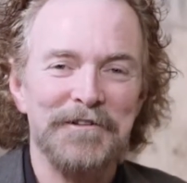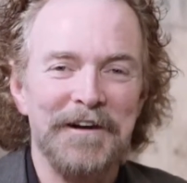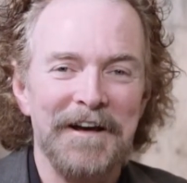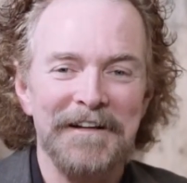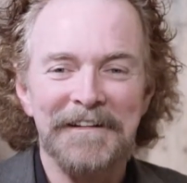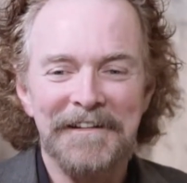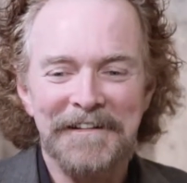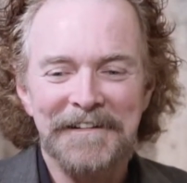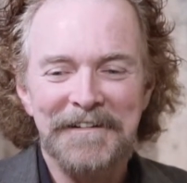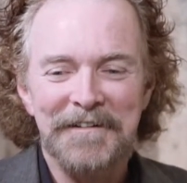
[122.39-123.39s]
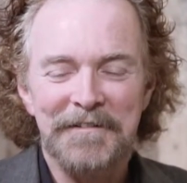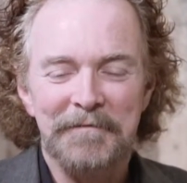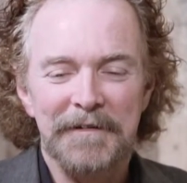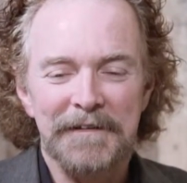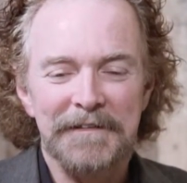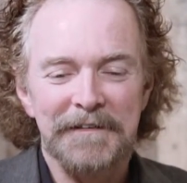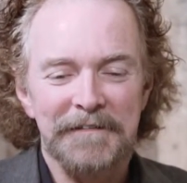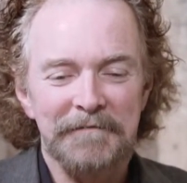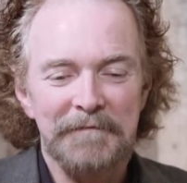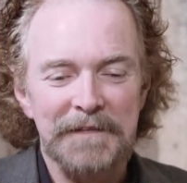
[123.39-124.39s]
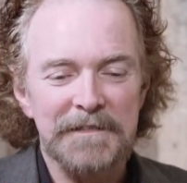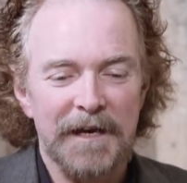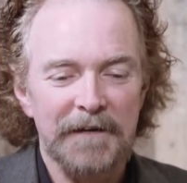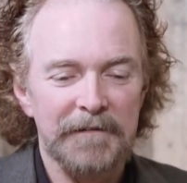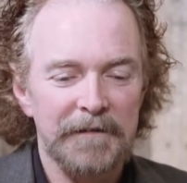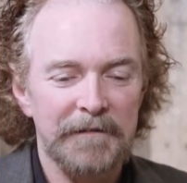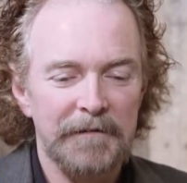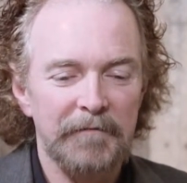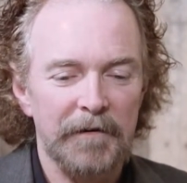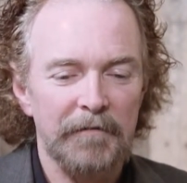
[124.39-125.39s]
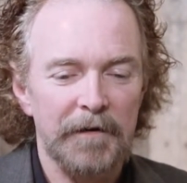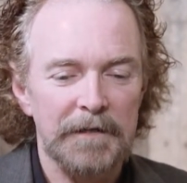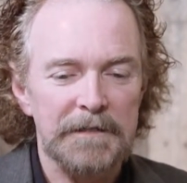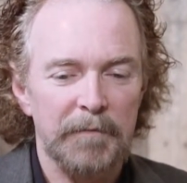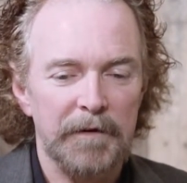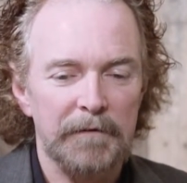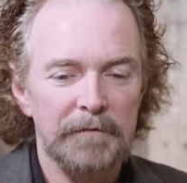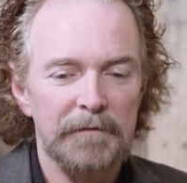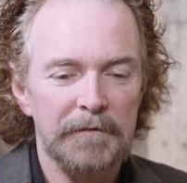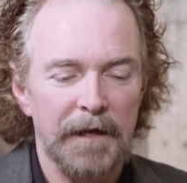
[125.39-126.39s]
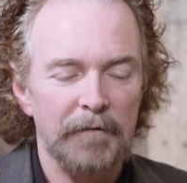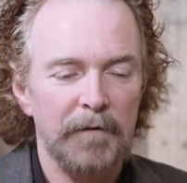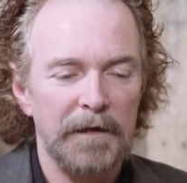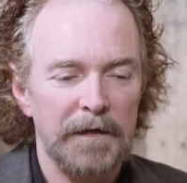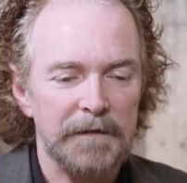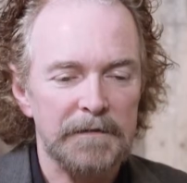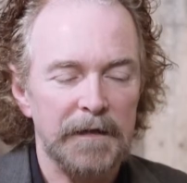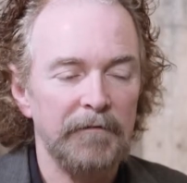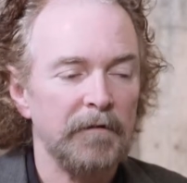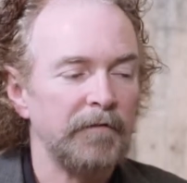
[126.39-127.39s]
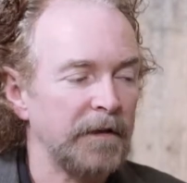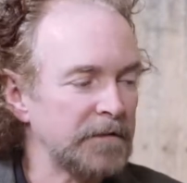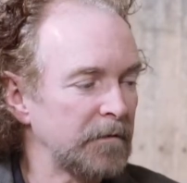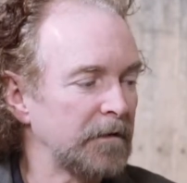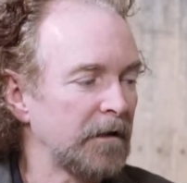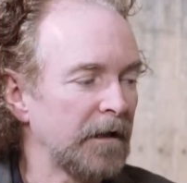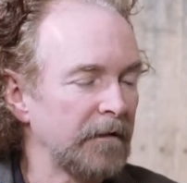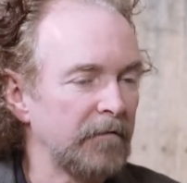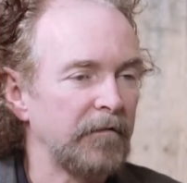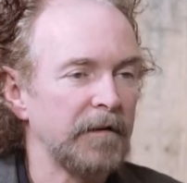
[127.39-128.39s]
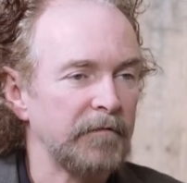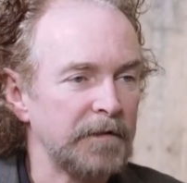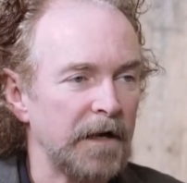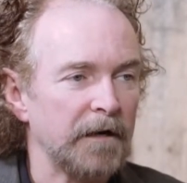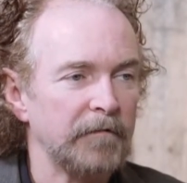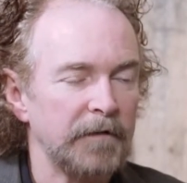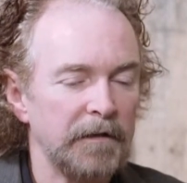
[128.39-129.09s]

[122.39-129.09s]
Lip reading: are not. But that's kind of the very, very typical. A lot of weekends, even events. We do a lot of event photography.